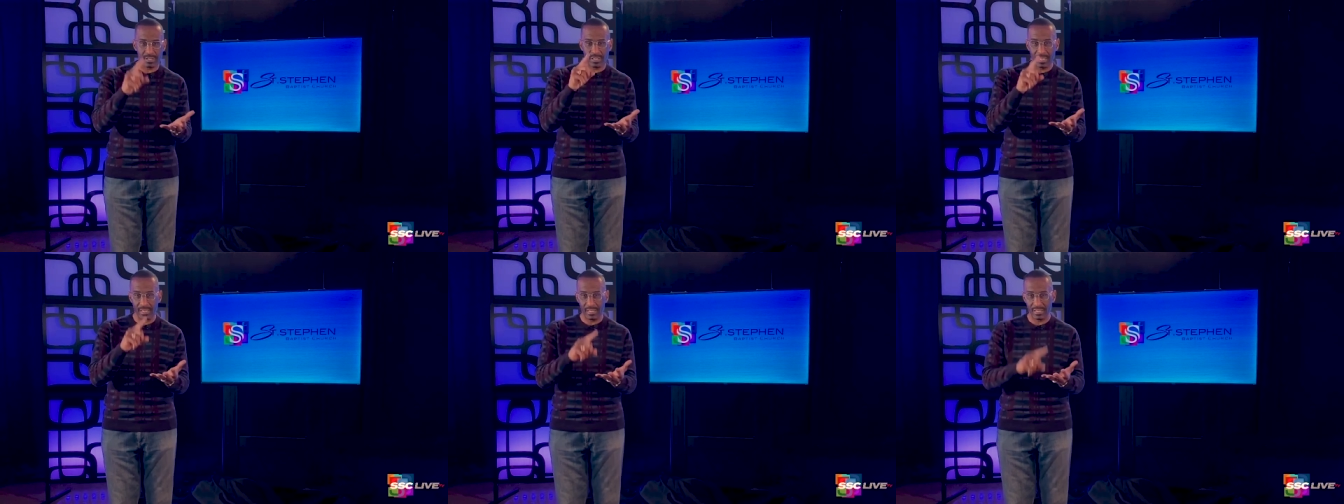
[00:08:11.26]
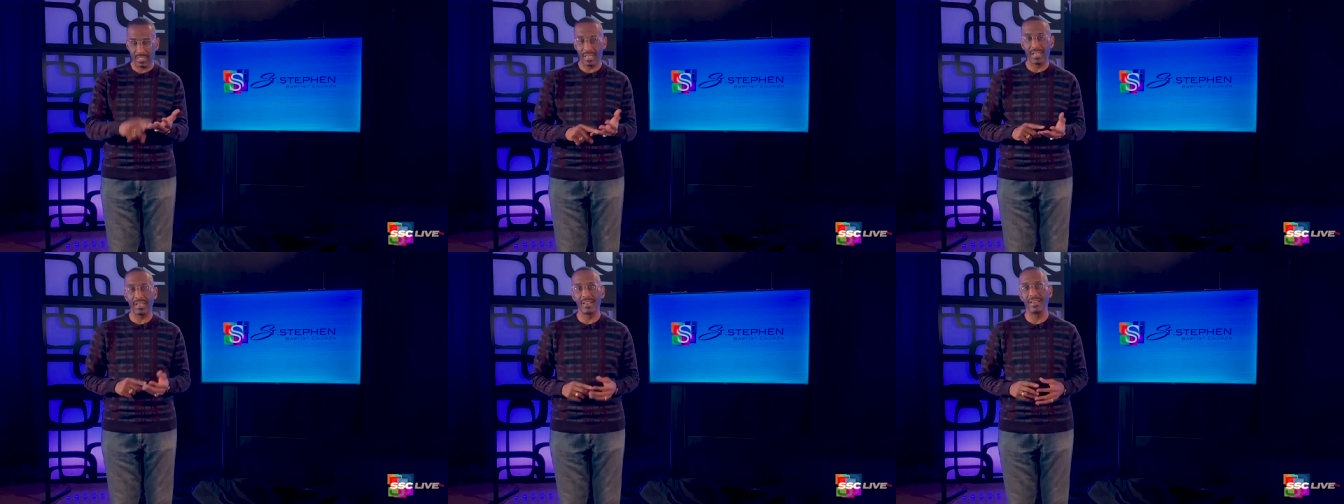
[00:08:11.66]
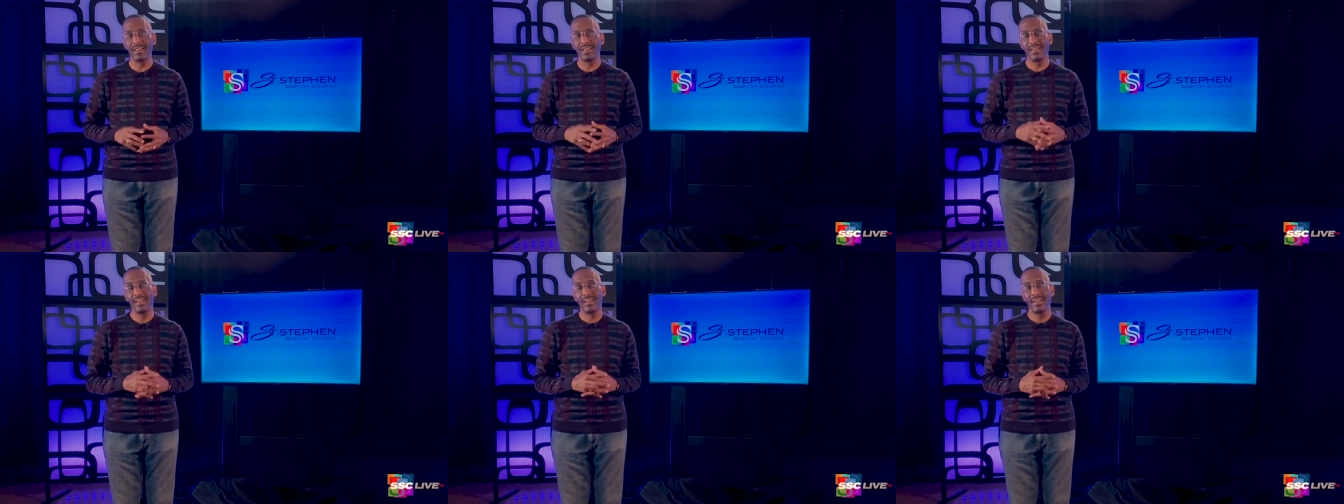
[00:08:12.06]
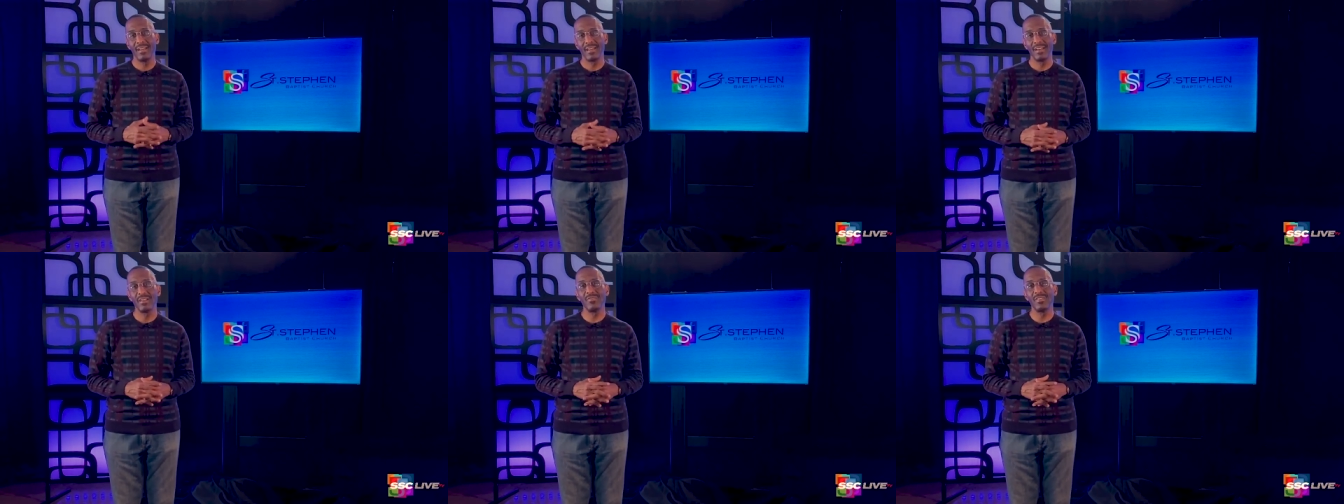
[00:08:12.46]
stay sane,
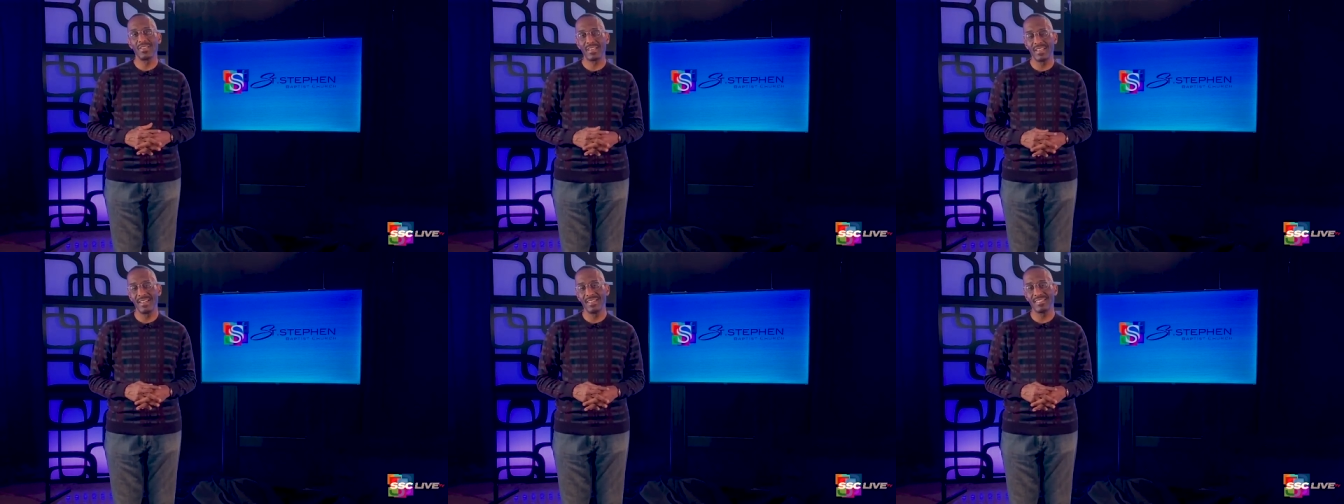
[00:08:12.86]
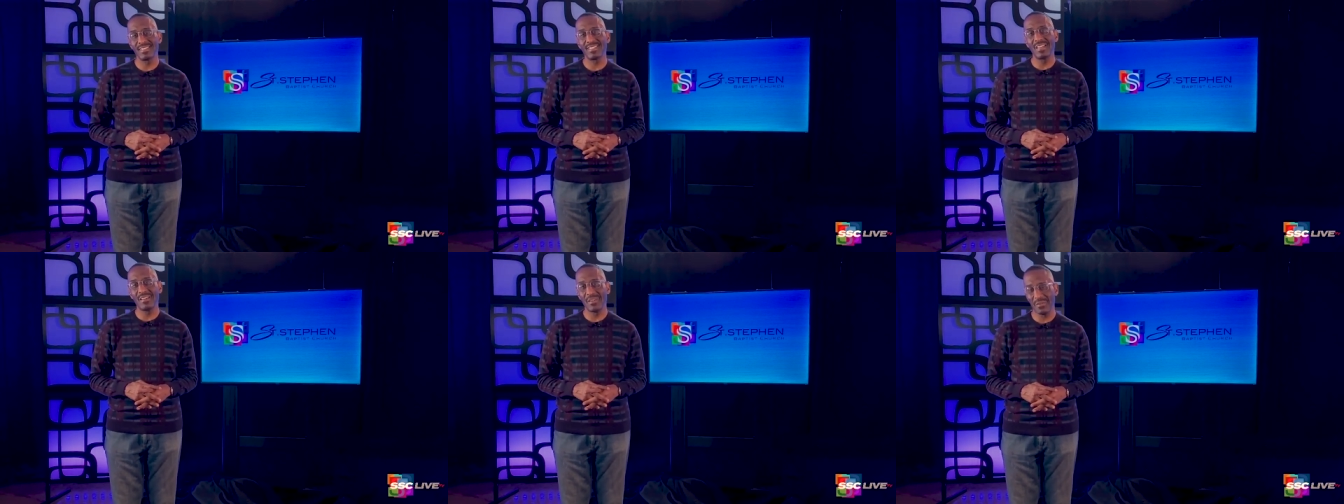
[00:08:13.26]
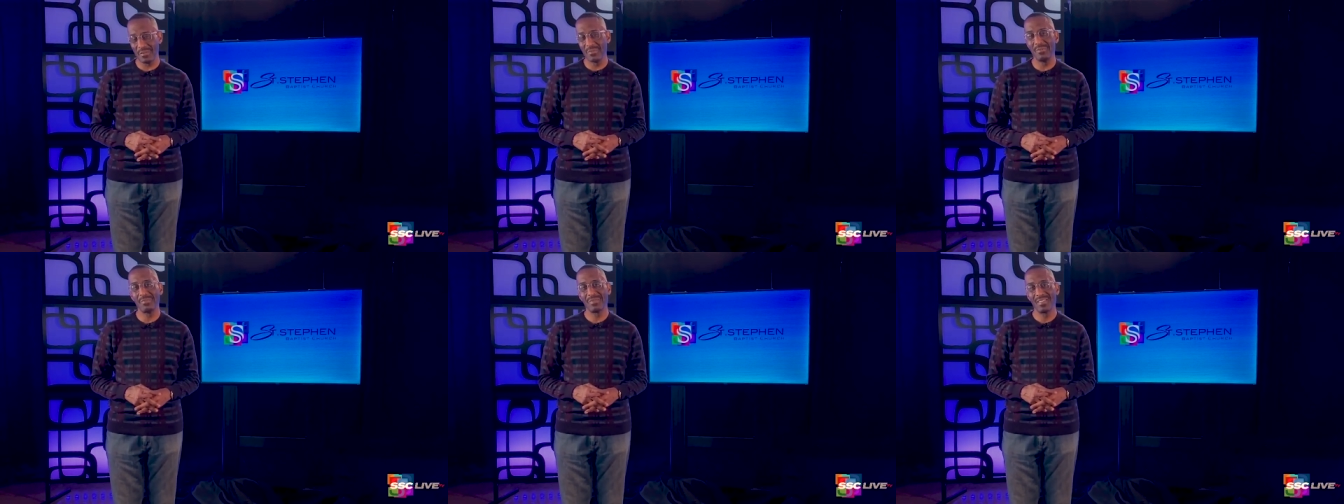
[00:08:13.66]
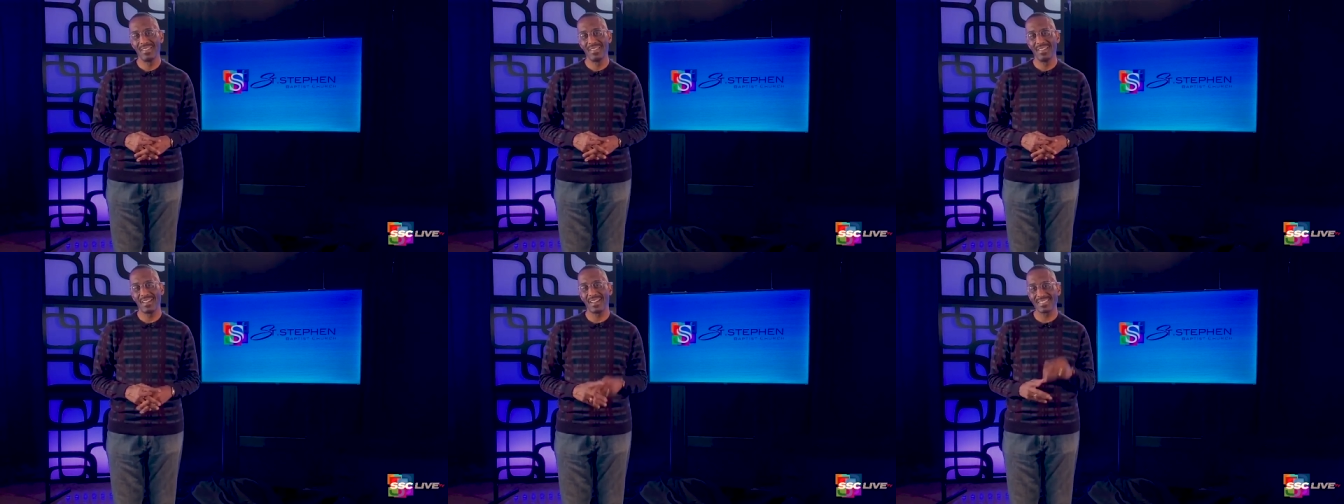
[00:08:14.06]
and if you can, not stay home.
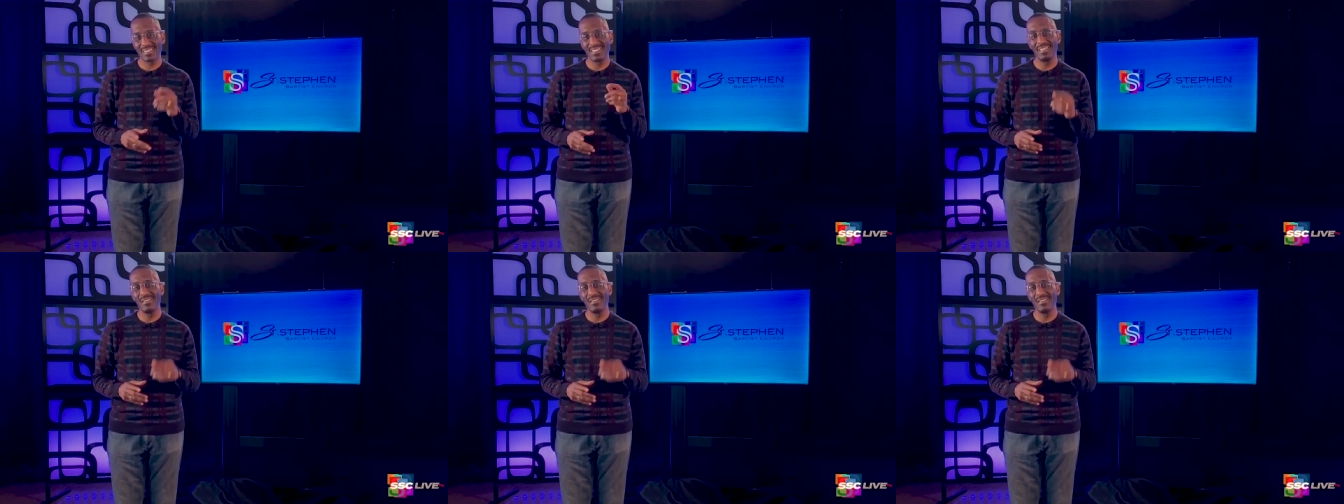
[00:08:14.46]
I'll see you